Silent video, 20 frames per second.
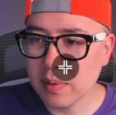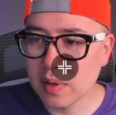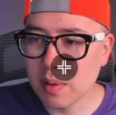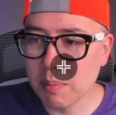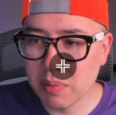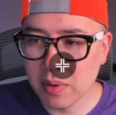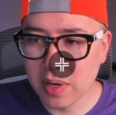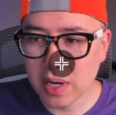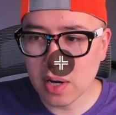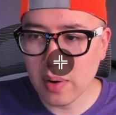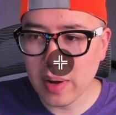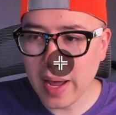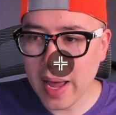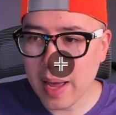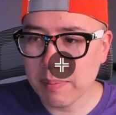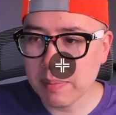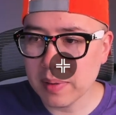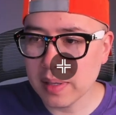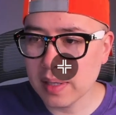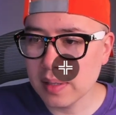The Brio
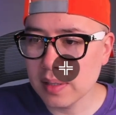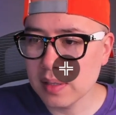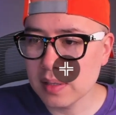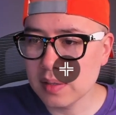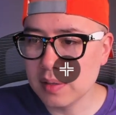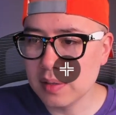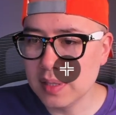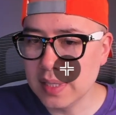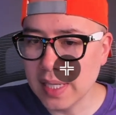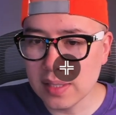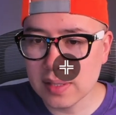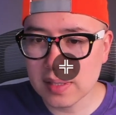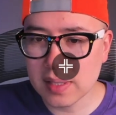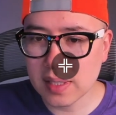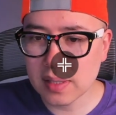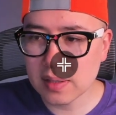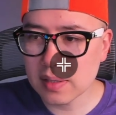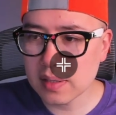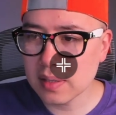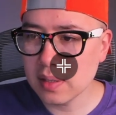app is
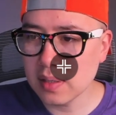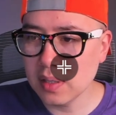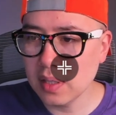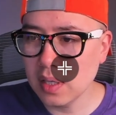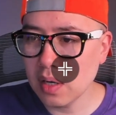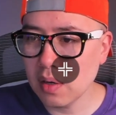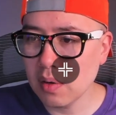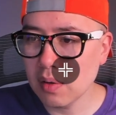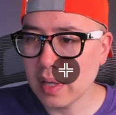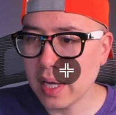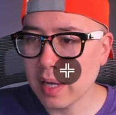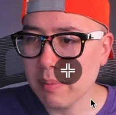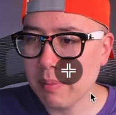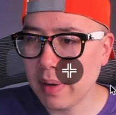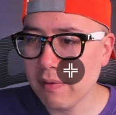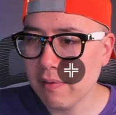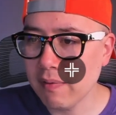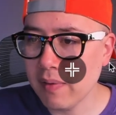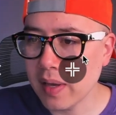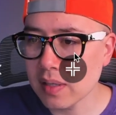decent, you know, like
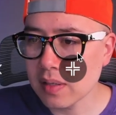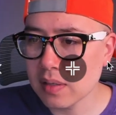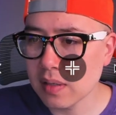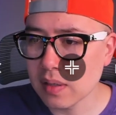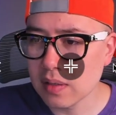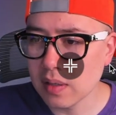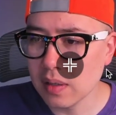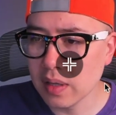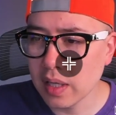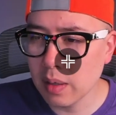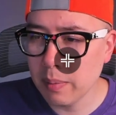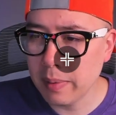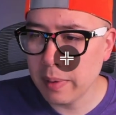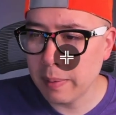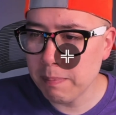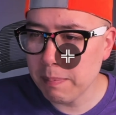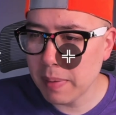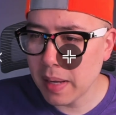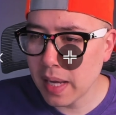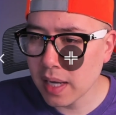my face looks a little
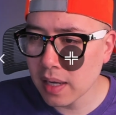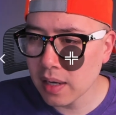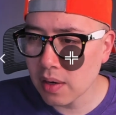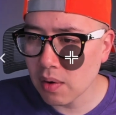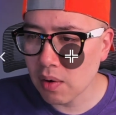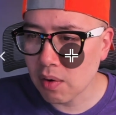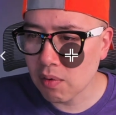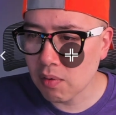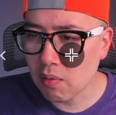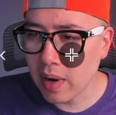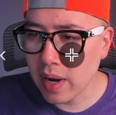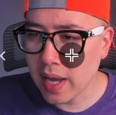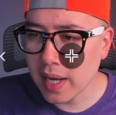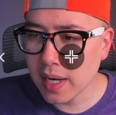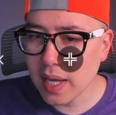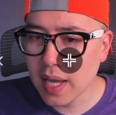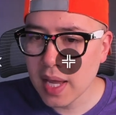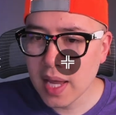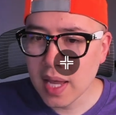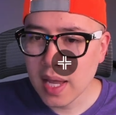bit pink or
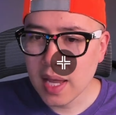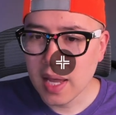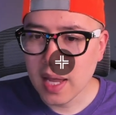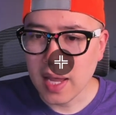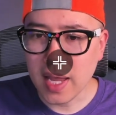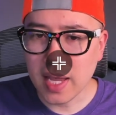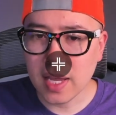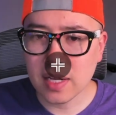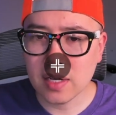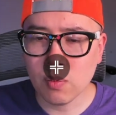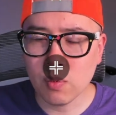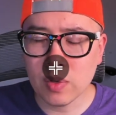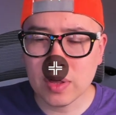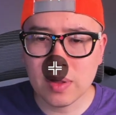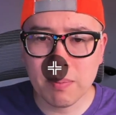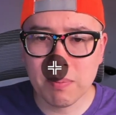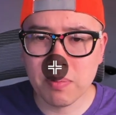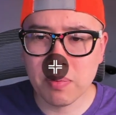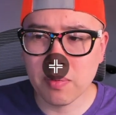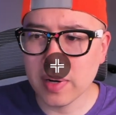red. And with
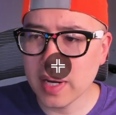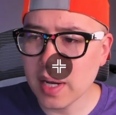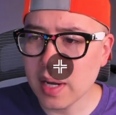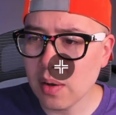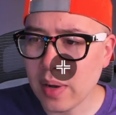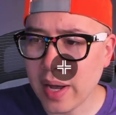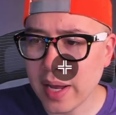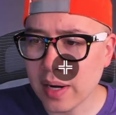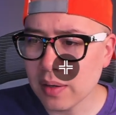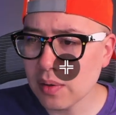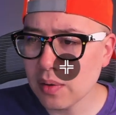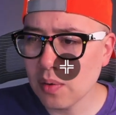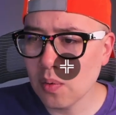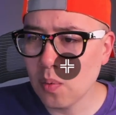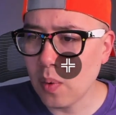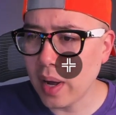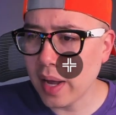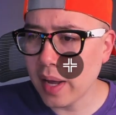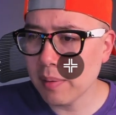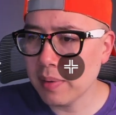the Brio, I don't know
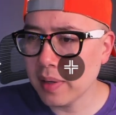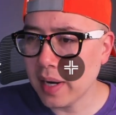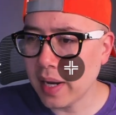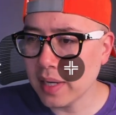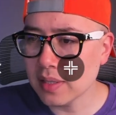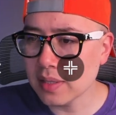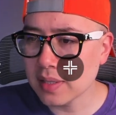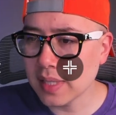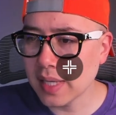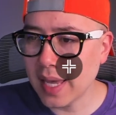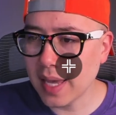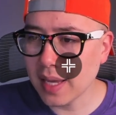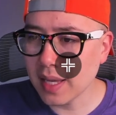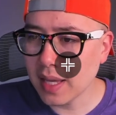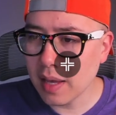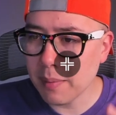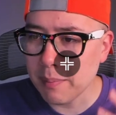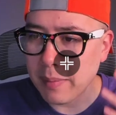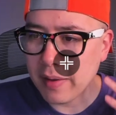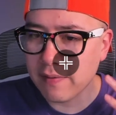why, but I just can't
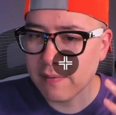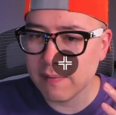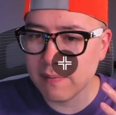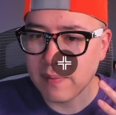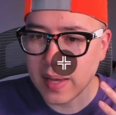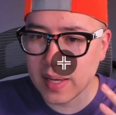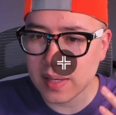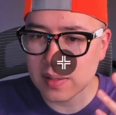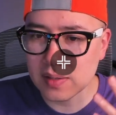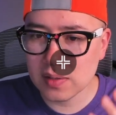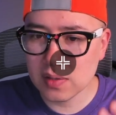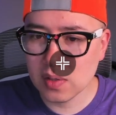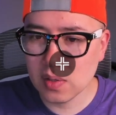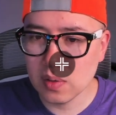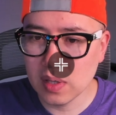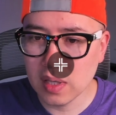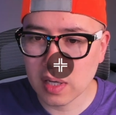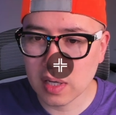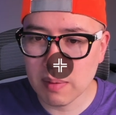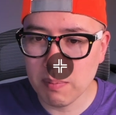get my face to
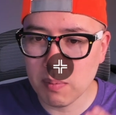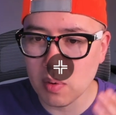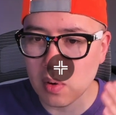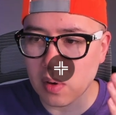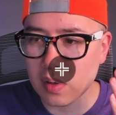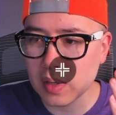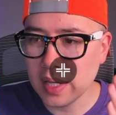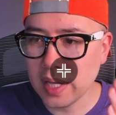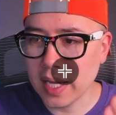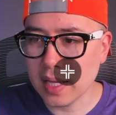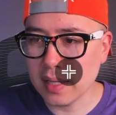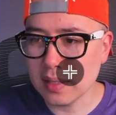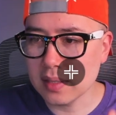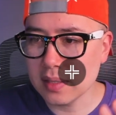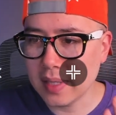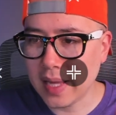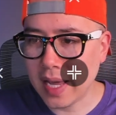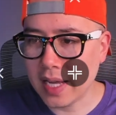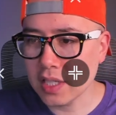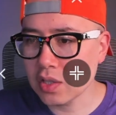look more like
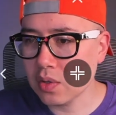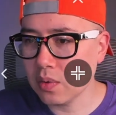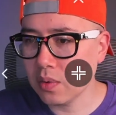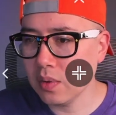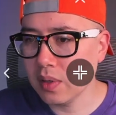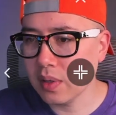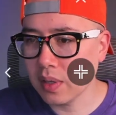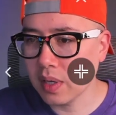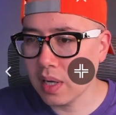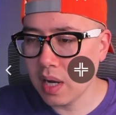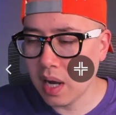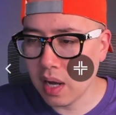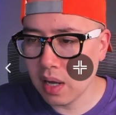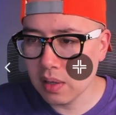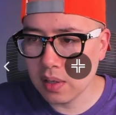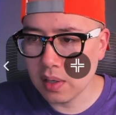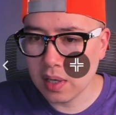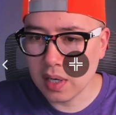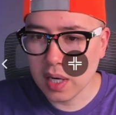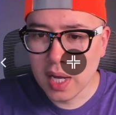its natural
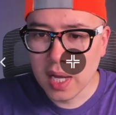color.